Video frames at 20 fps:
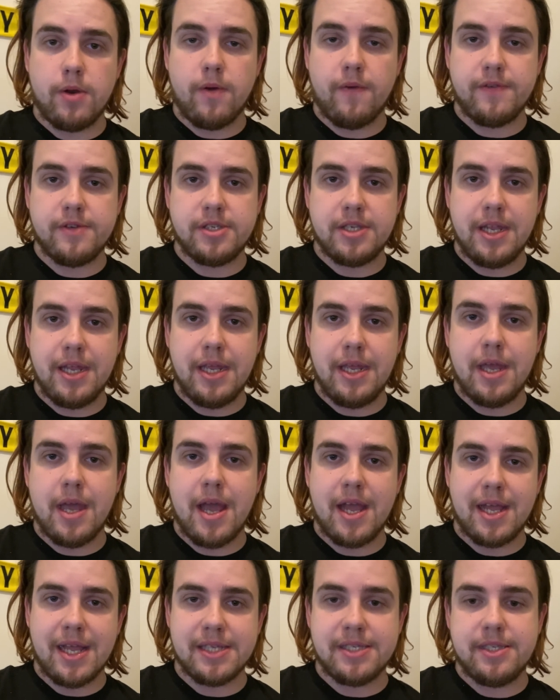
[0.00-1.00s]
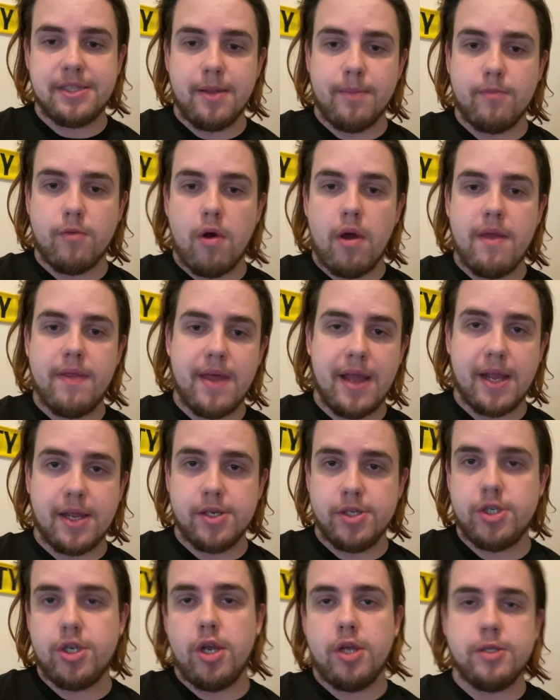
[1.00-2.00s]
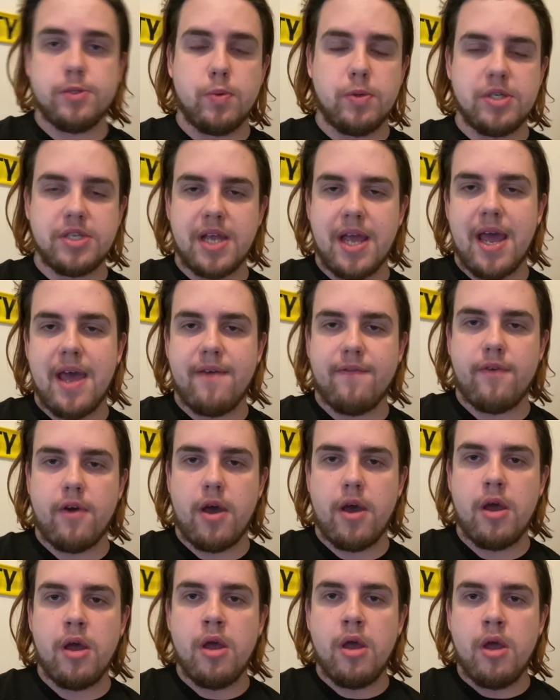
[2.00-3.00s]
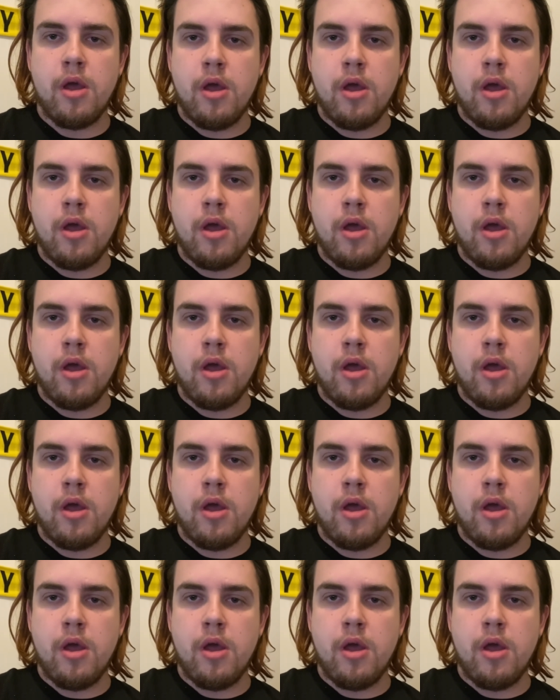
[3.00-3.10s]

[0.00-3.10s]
obviously gets them right, they can choose whichever